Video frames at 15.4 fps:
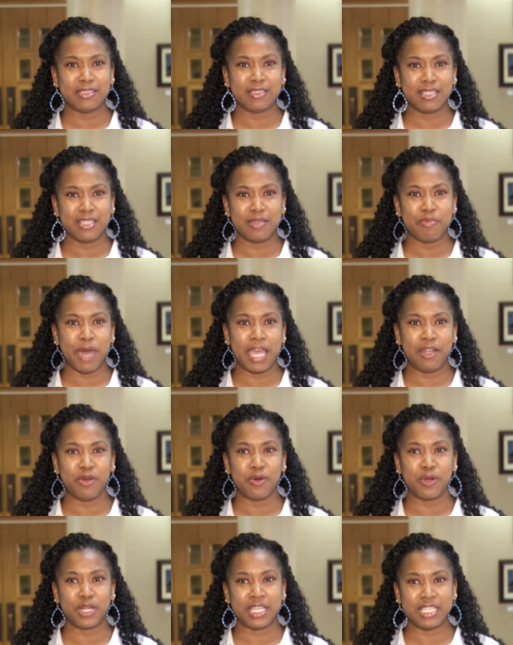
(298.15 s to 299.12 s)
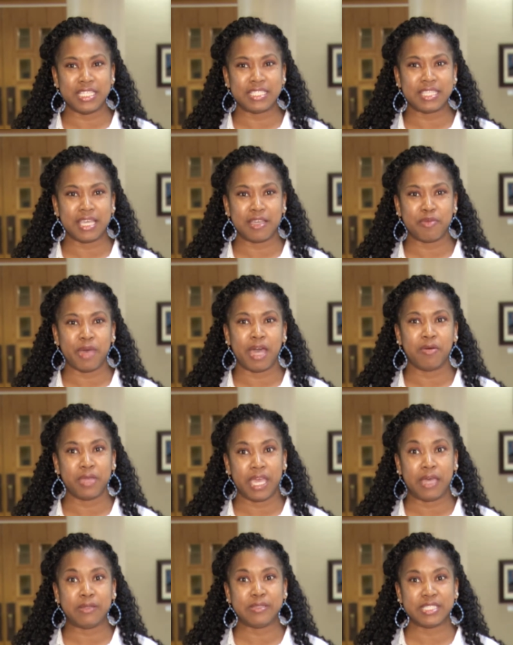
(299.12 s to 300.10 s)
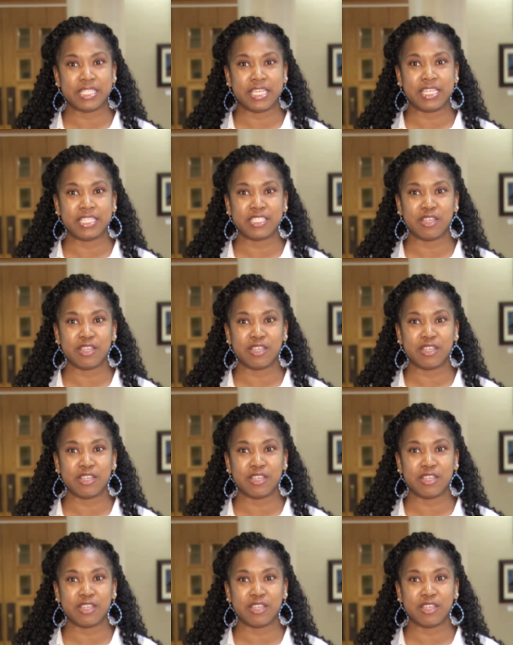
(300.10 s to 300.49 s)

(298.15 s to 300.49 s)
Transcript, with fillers: minorities think about counseling.